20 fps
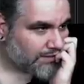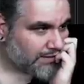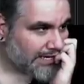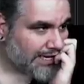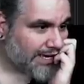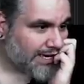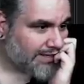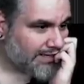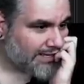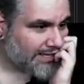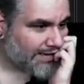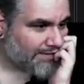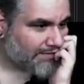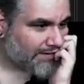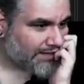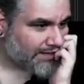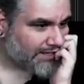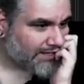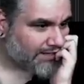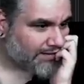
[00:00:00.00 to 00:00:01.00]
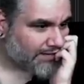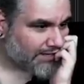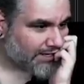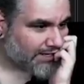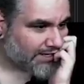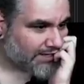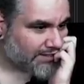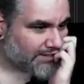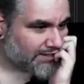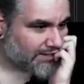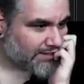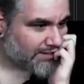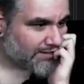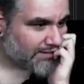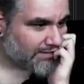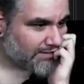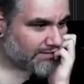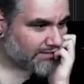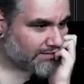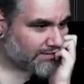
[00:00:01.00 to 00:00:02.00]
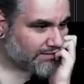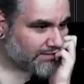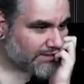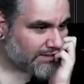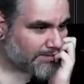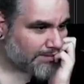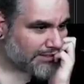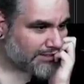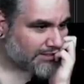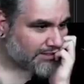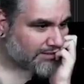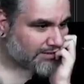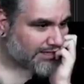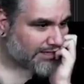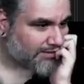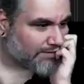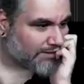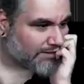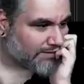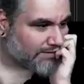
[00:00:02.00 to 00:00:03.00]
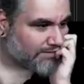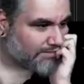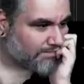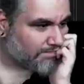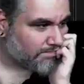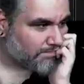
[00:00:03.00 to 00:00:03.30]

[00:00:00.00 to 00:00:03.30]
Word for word: Yeah, and then they have nothing going on, so I'm actually okay with it.